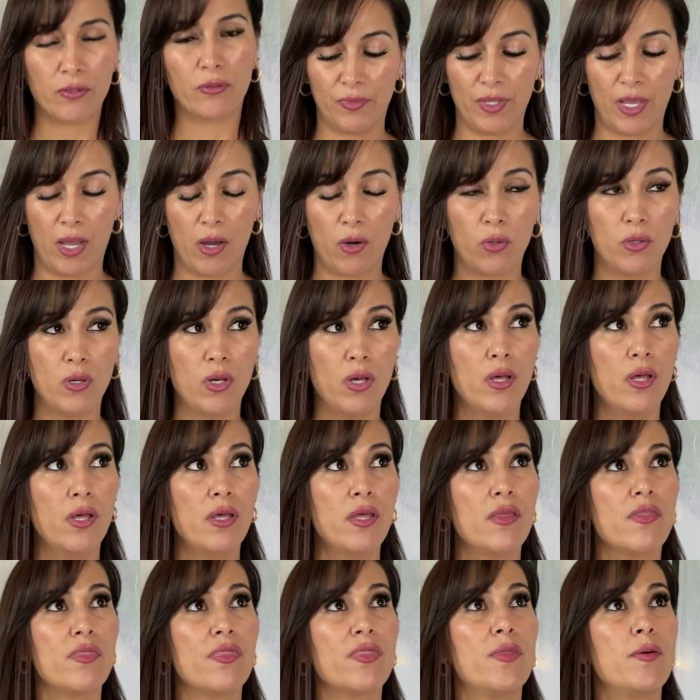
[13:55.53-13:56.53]
Now,
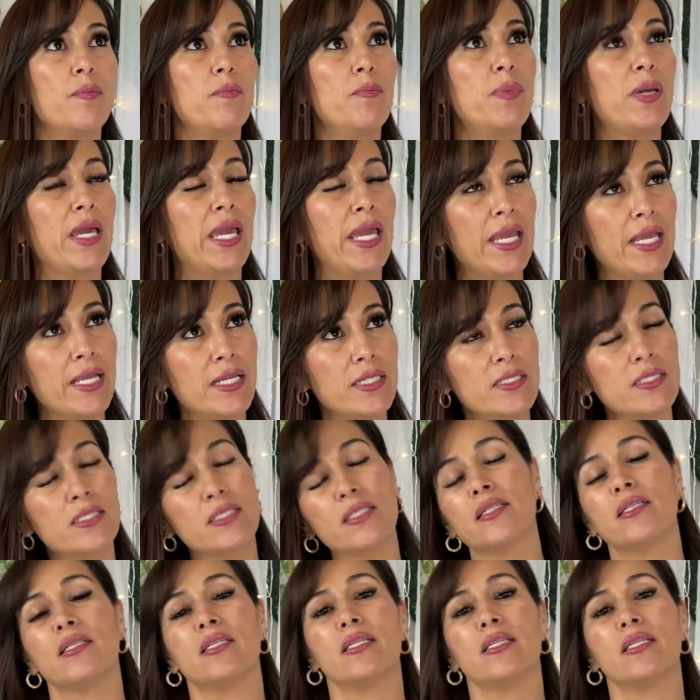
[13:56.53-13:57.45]
the paint